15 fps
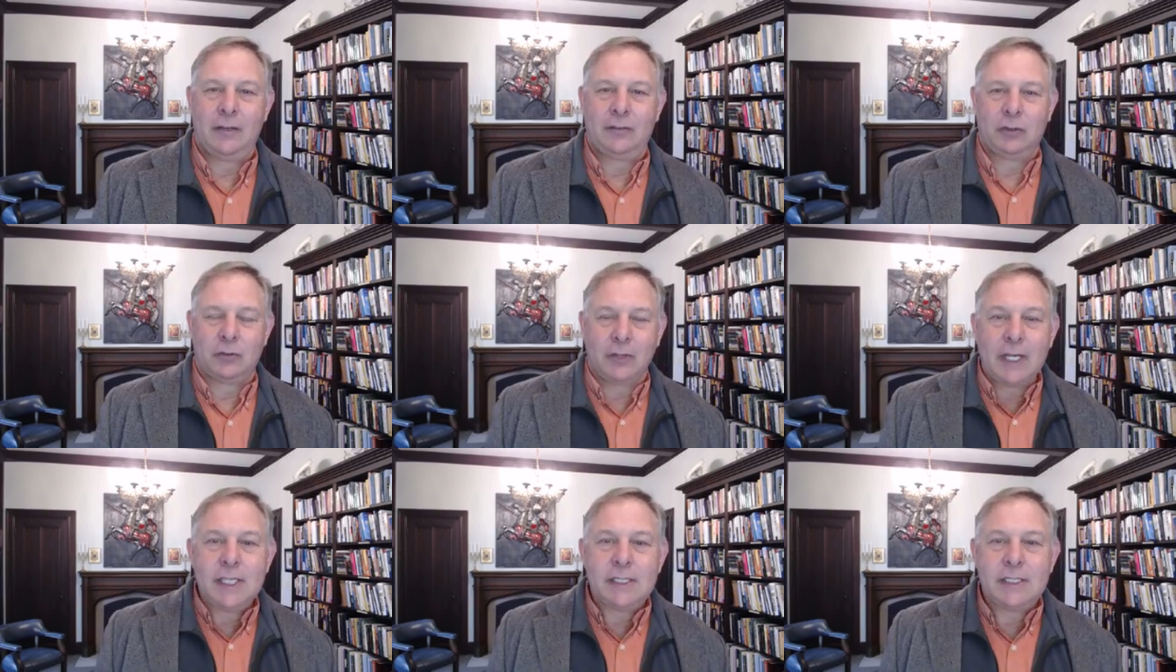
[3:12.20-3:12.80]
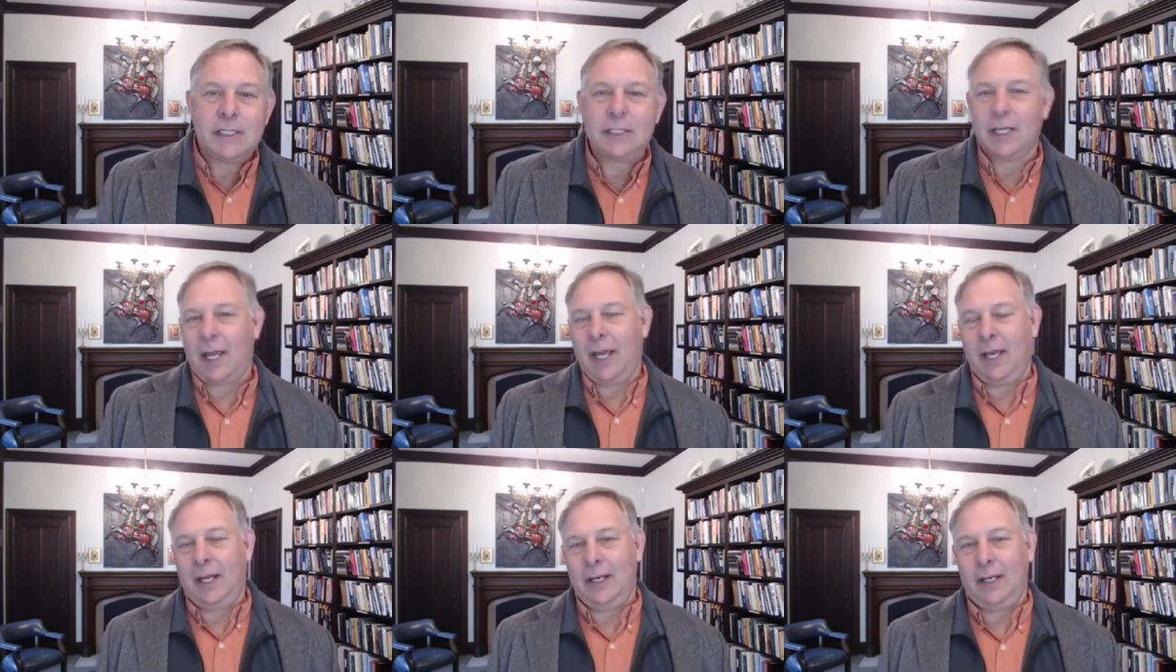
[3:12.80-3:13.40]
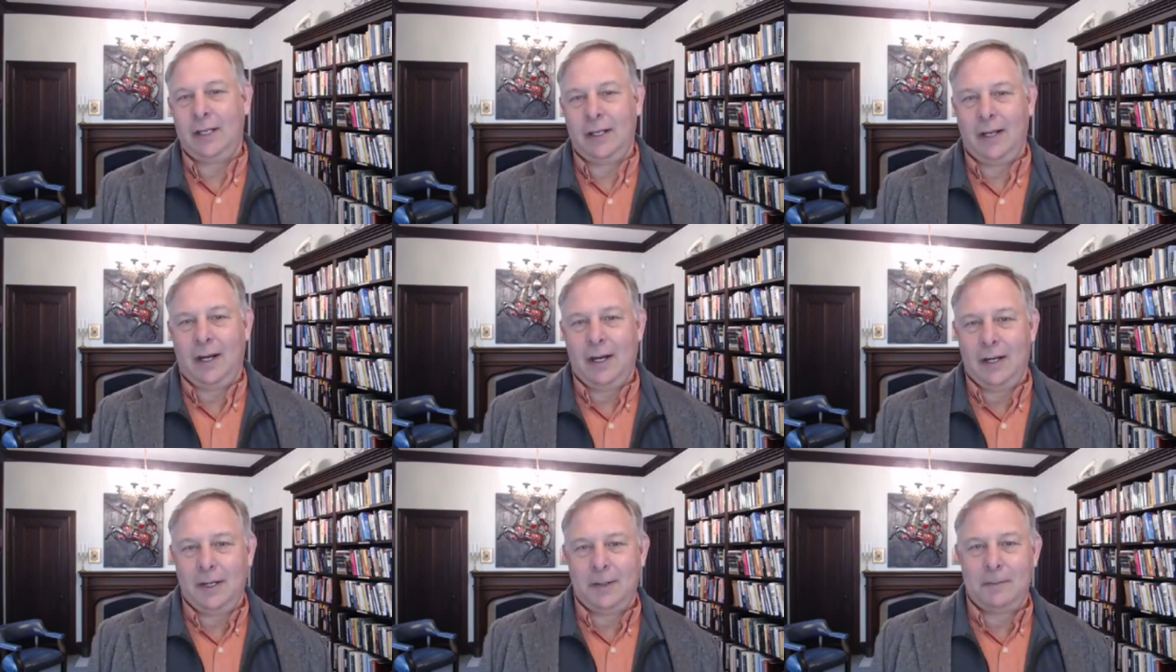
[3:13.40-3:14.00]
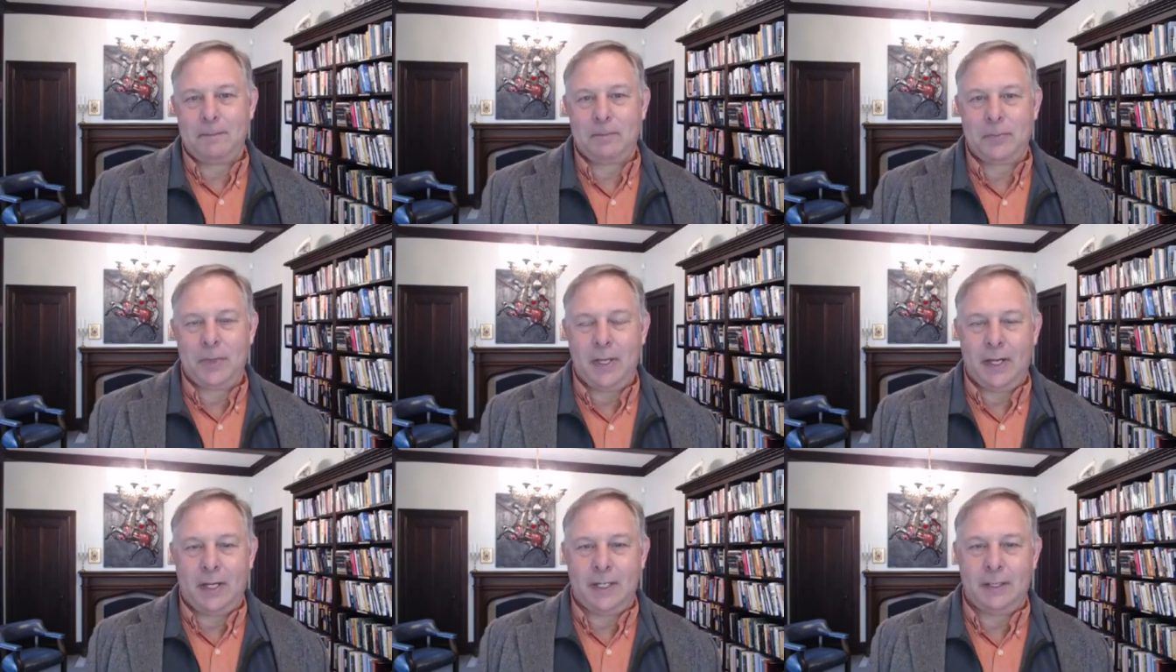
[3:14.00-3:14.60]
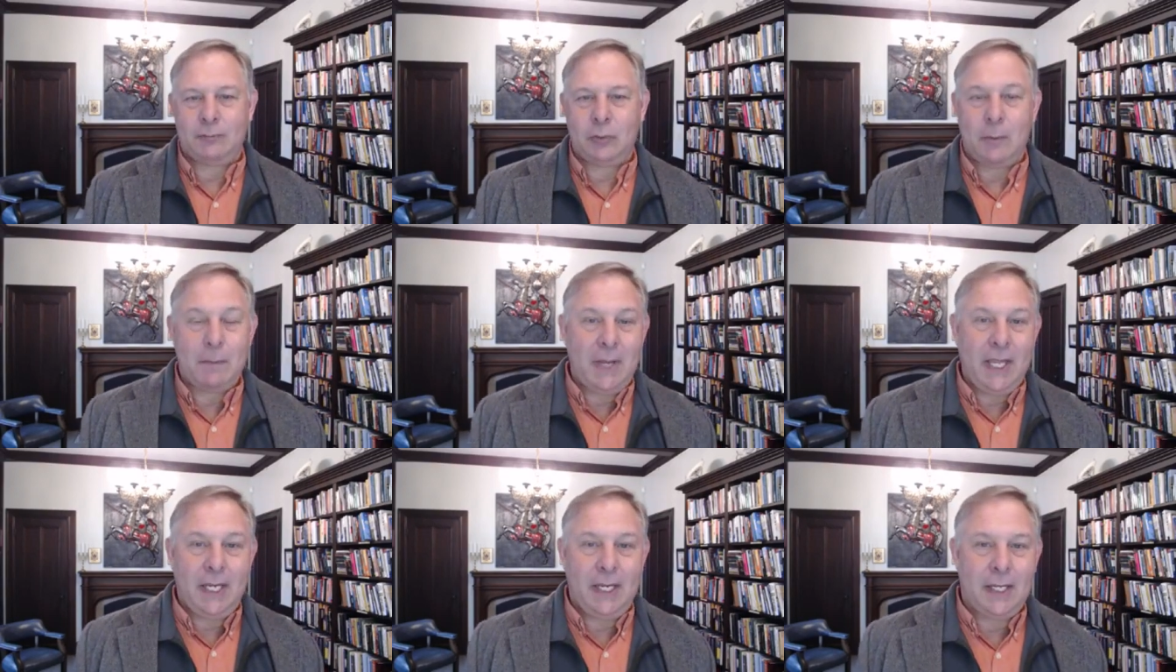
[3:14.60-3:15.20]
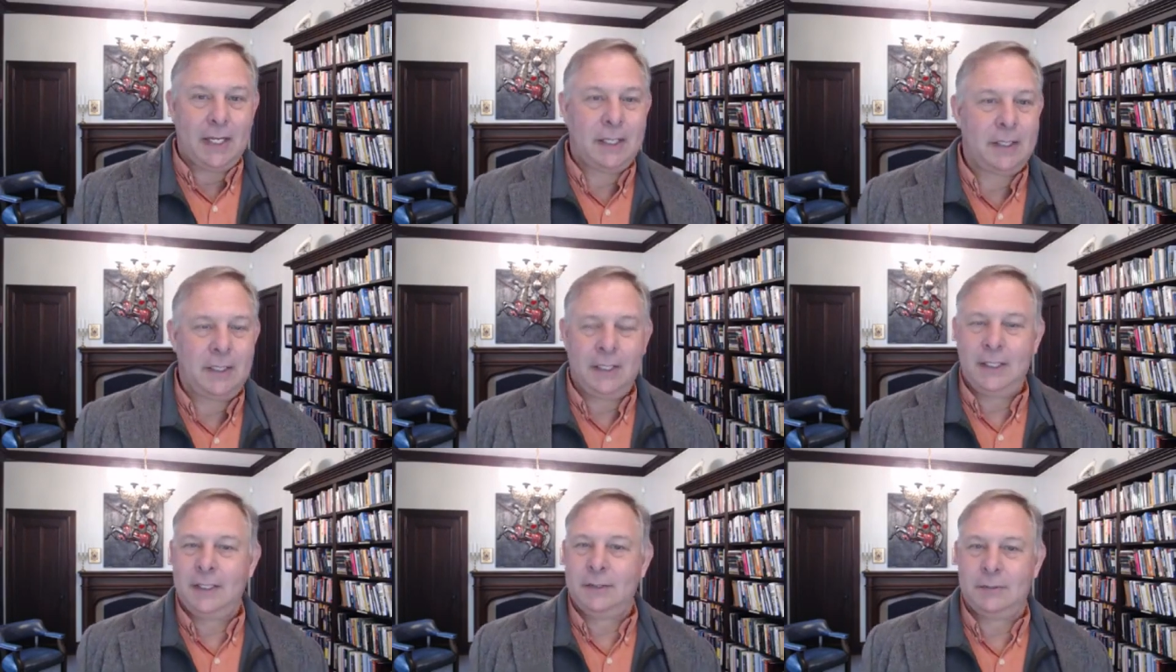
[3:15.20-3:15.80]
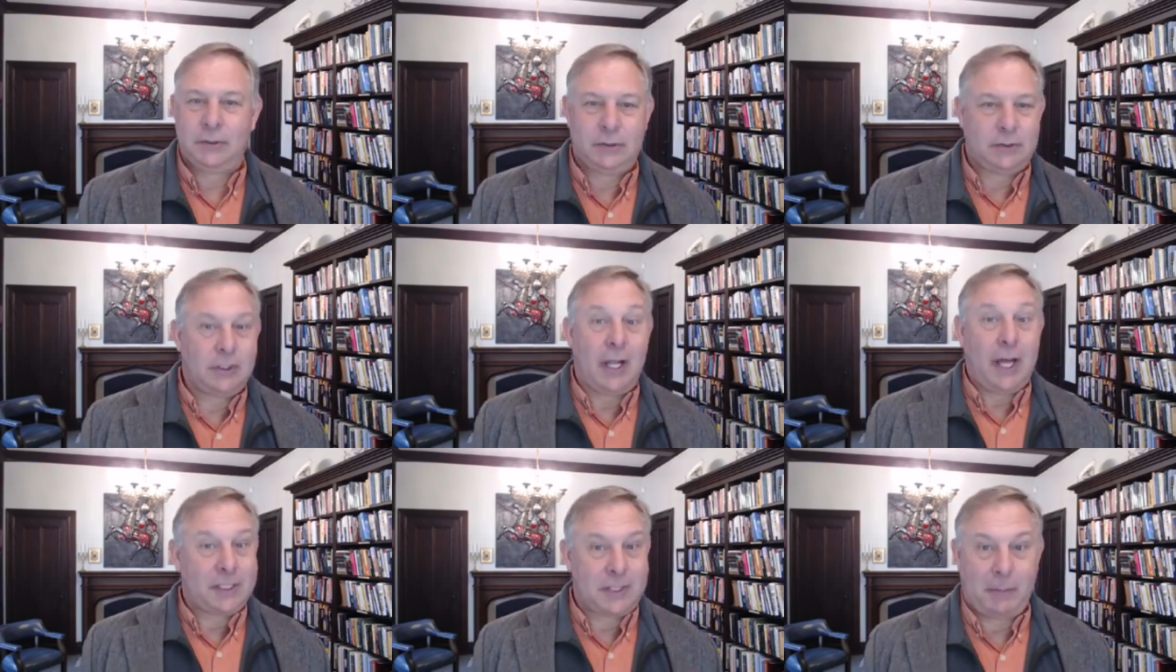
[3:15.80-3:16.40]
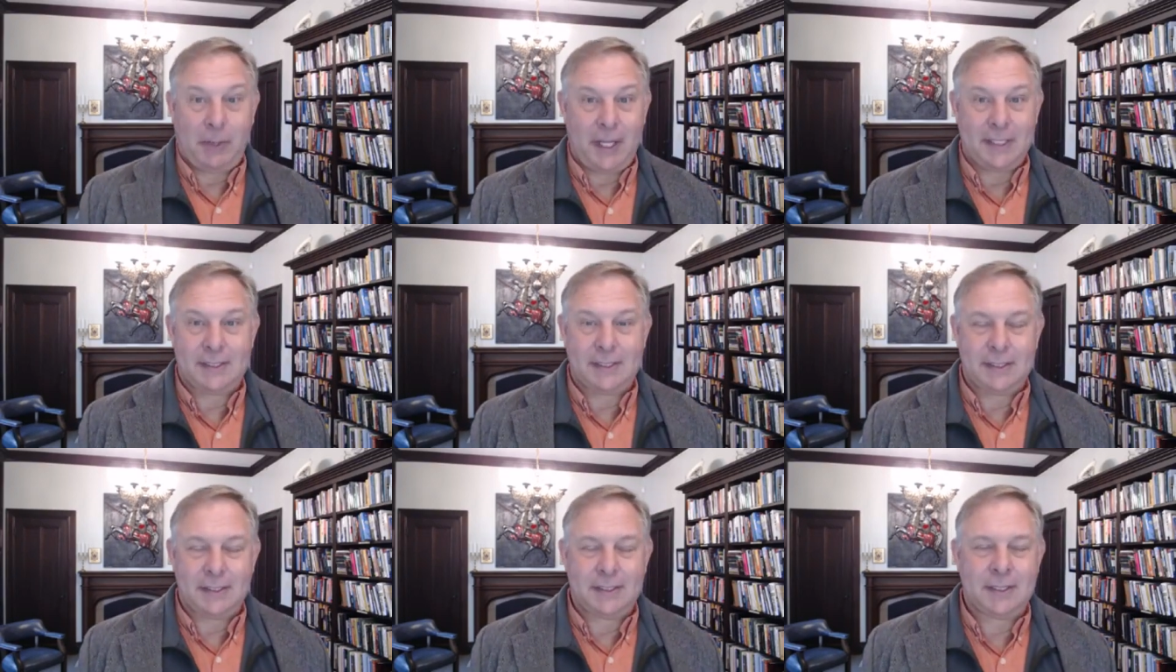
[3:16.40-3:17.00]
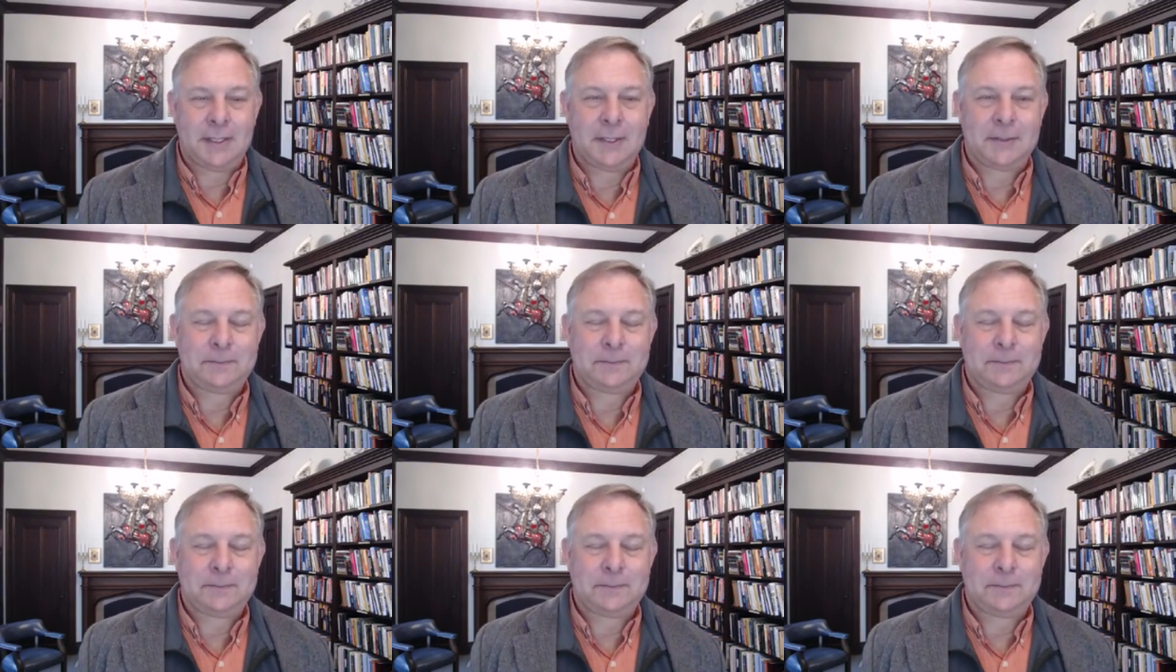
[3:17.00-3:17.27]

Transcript: Greece and Romania, lots of places.